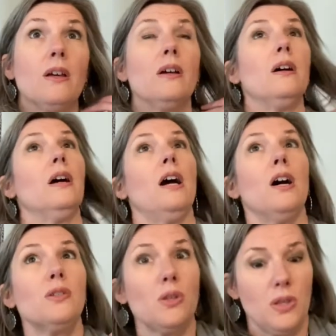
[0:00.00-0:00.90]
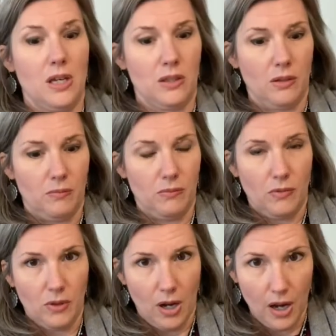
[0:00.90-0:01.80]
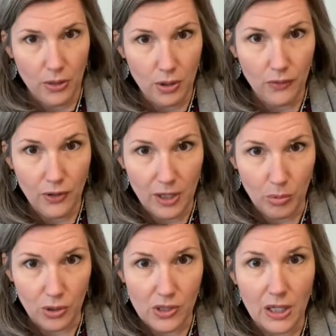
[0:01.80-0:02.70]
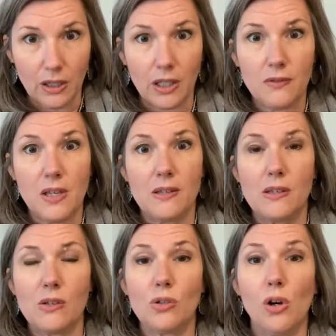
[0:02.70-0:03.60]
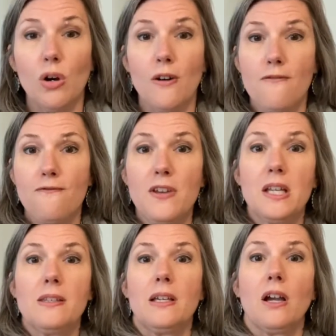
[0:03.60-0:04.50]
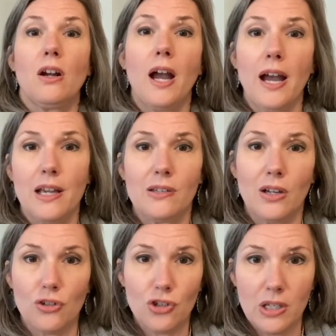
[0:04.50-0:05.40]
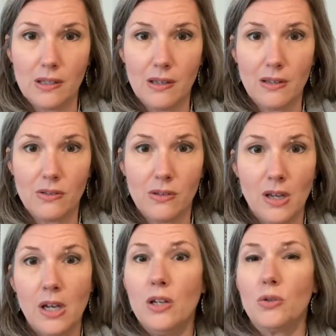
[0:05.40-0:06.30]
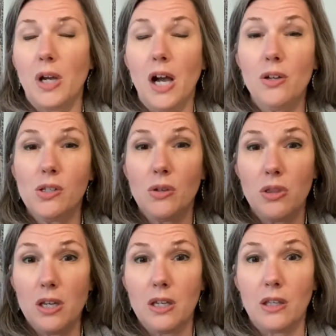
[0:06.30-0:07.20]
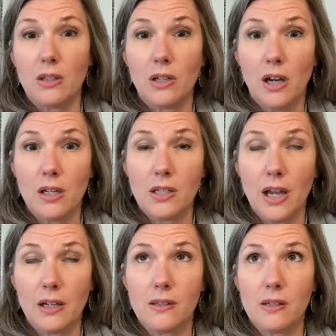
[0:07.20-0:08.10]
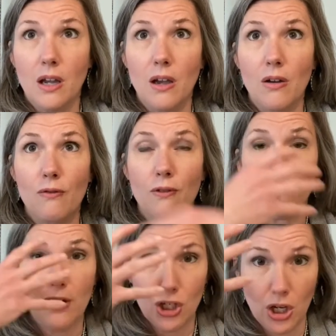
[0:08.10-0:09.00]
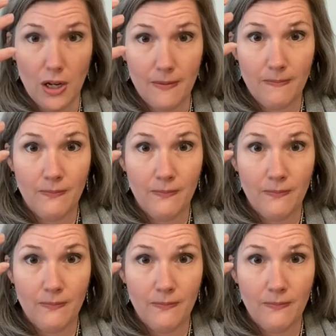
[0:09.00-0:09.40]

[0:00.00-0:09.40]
I also think that the author of Hebrews here gives us this goal of fixing our eyes on Jesus. So I also think in the context of vision,